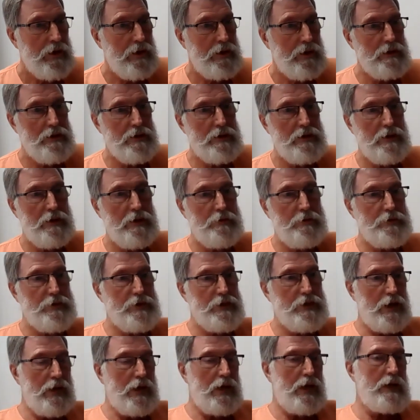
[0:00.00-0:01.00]
Instead of
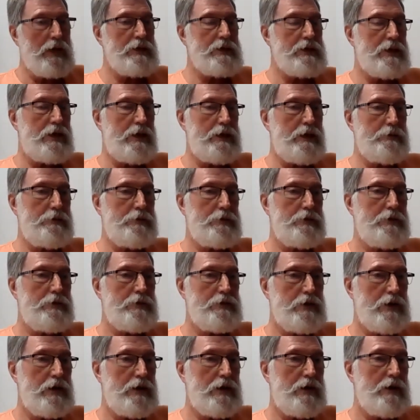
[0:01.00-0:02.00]
saying, I slept,
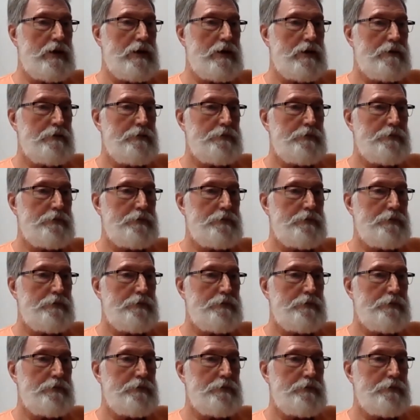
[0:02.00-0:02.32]
say,